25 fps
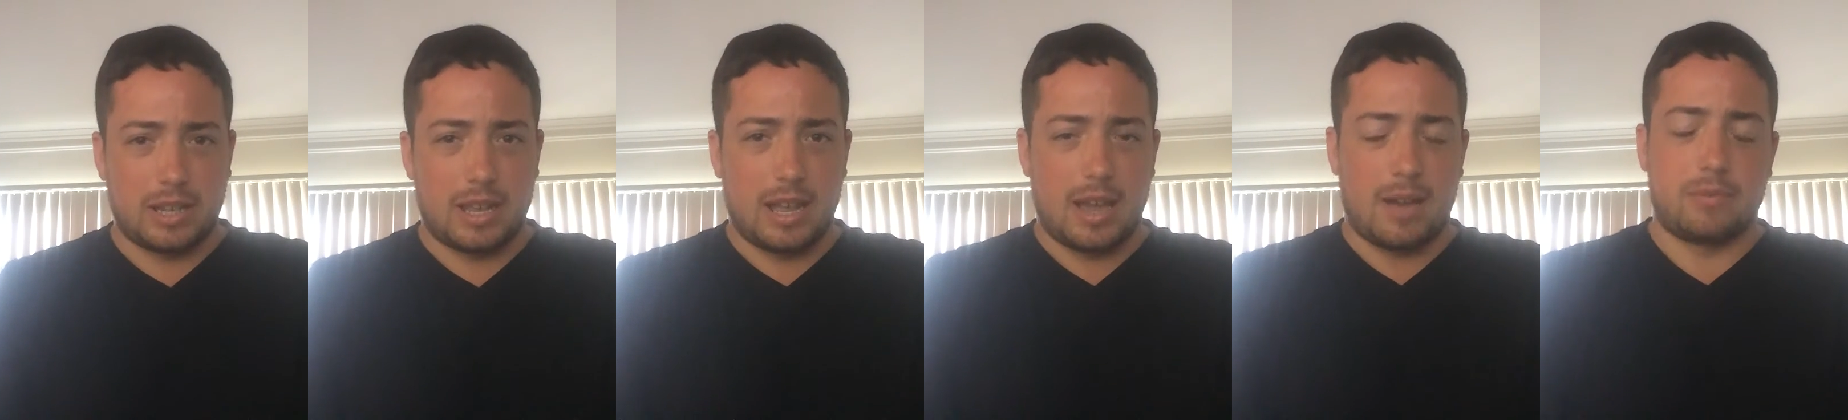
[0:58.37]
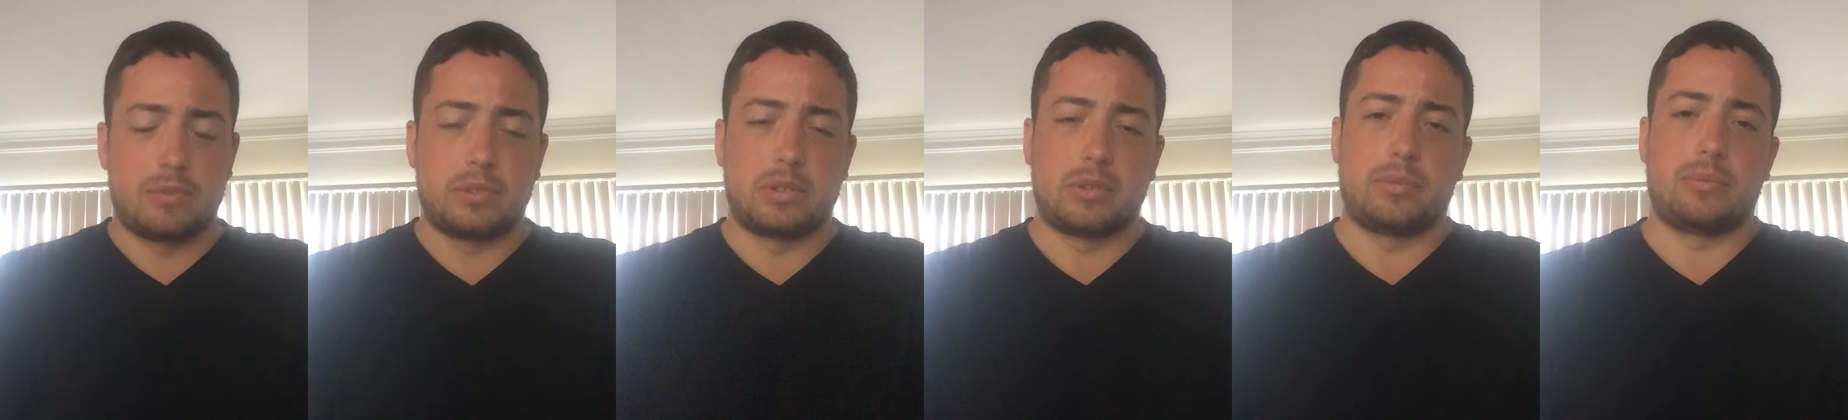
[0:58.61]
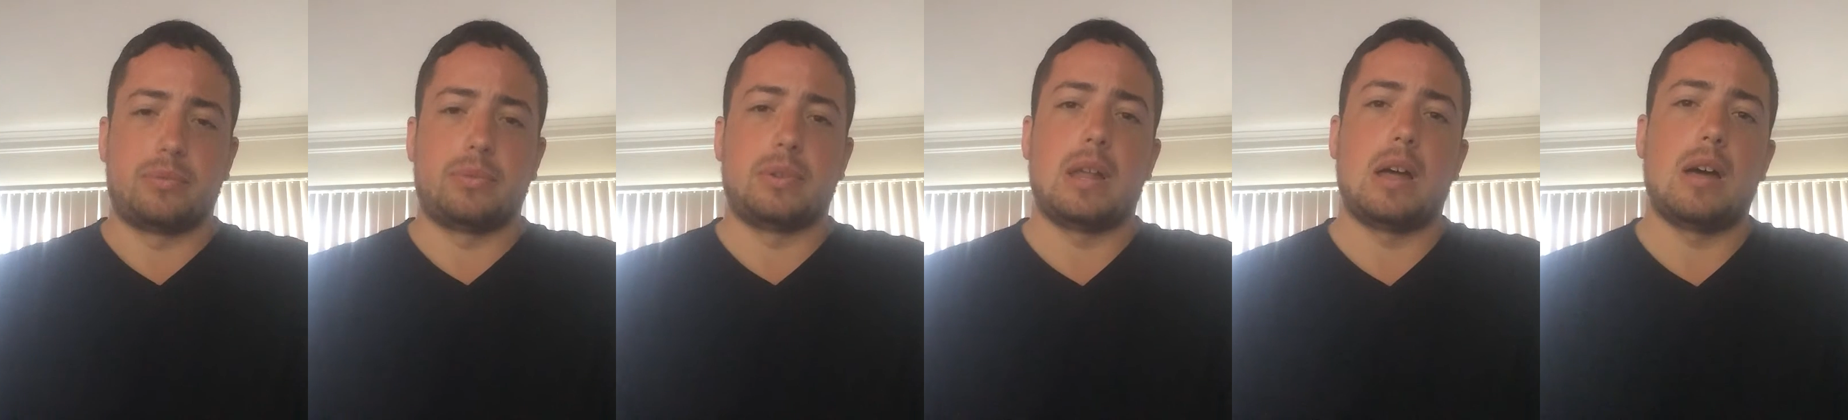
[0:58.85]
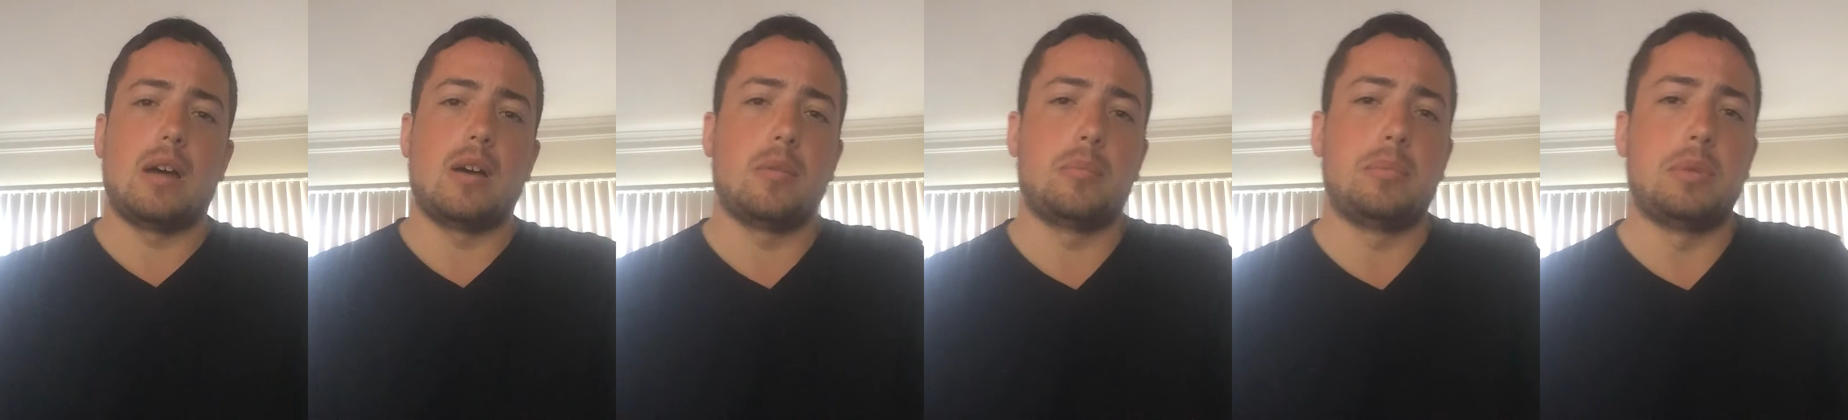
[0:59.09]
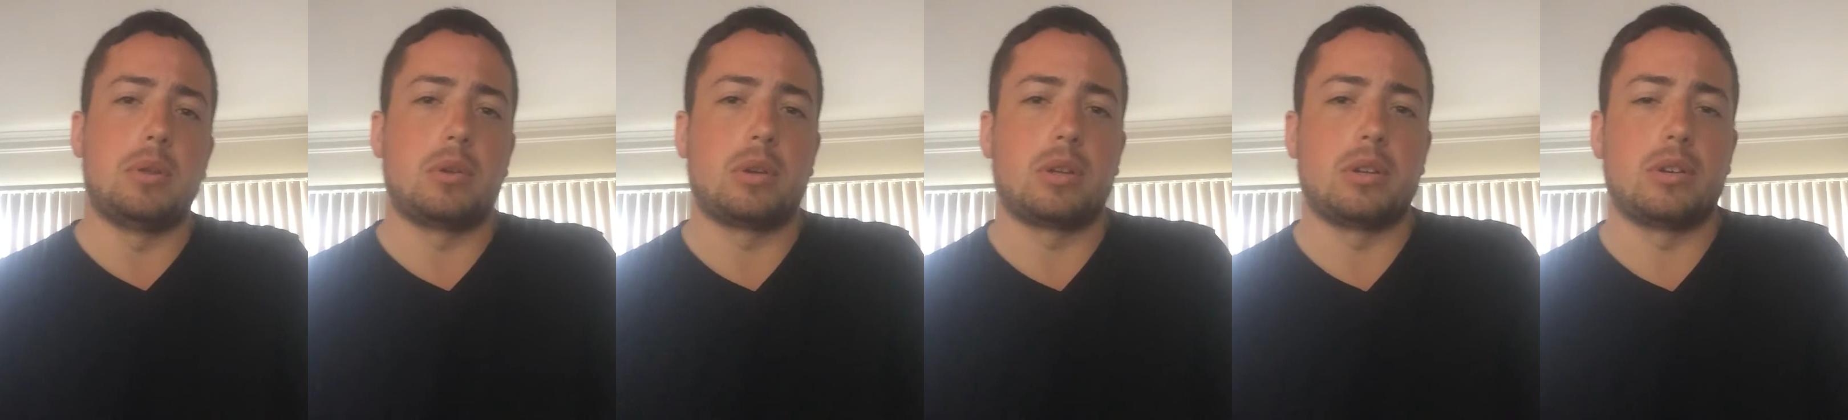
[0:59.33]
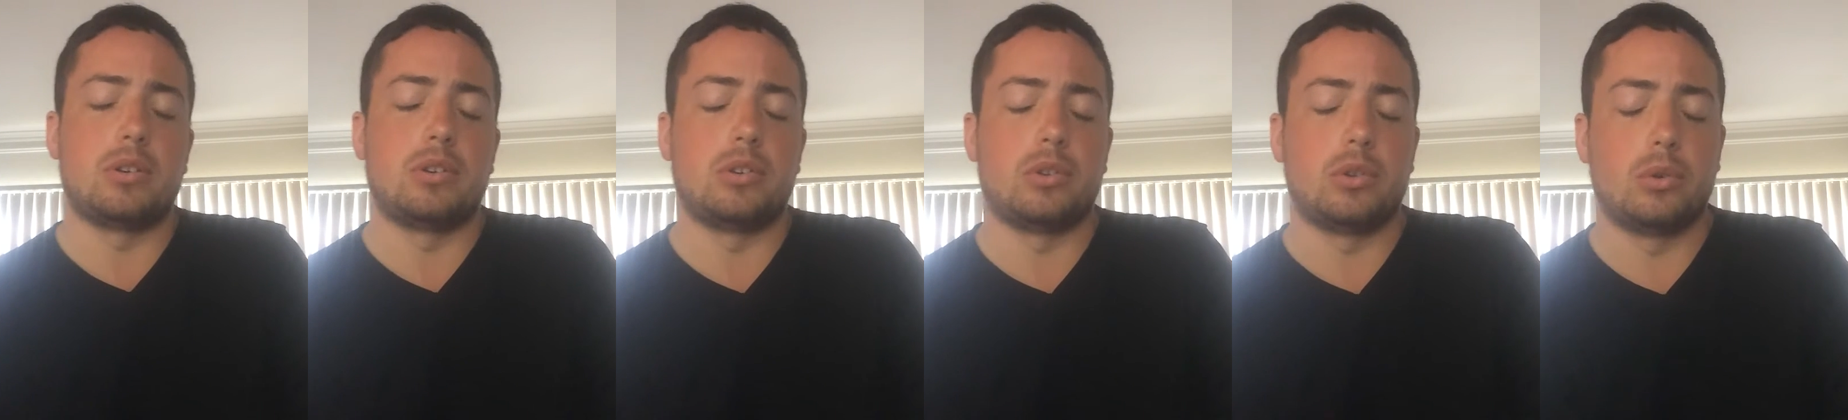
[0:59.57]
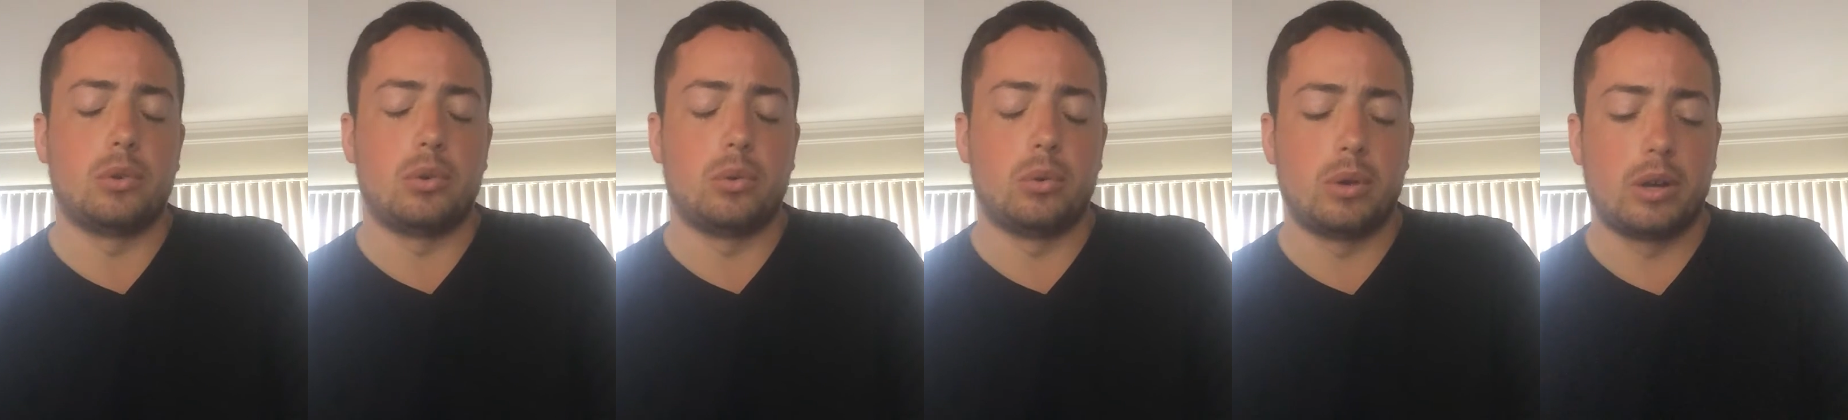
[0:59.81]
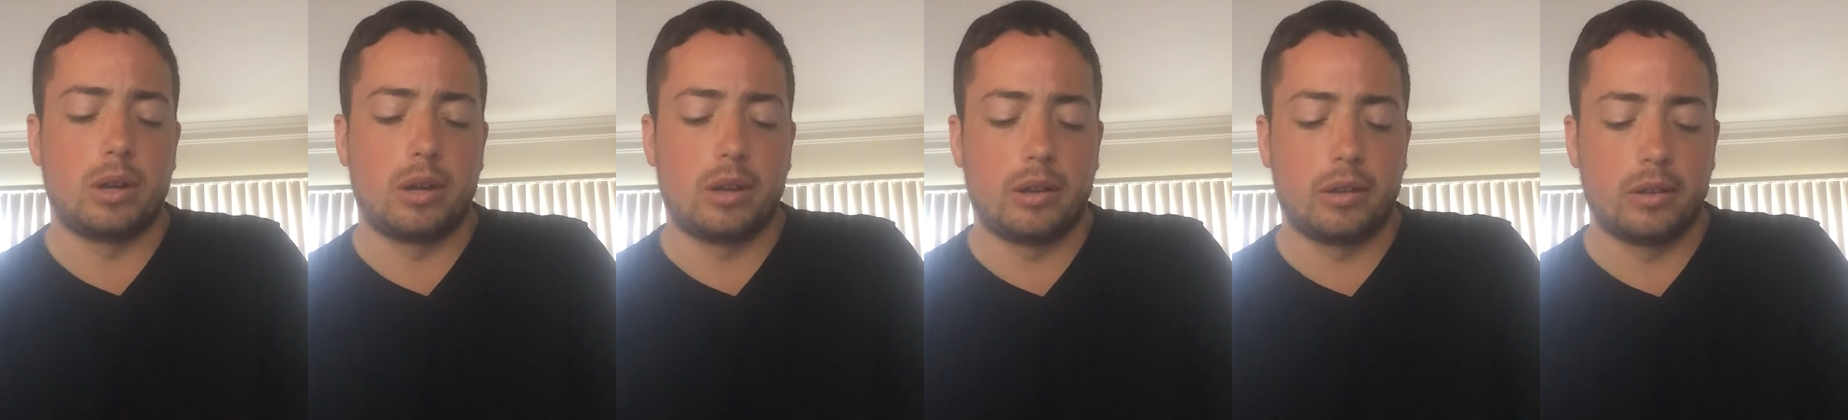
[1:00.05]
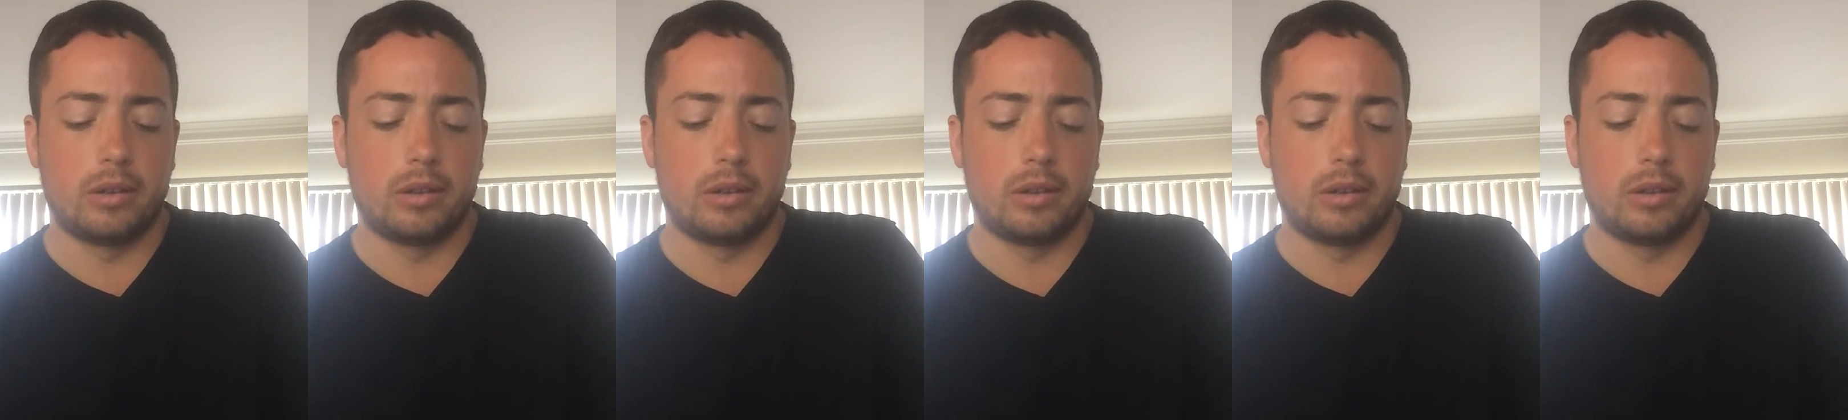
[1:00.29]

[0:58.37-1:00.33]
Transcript: have to flub, you can do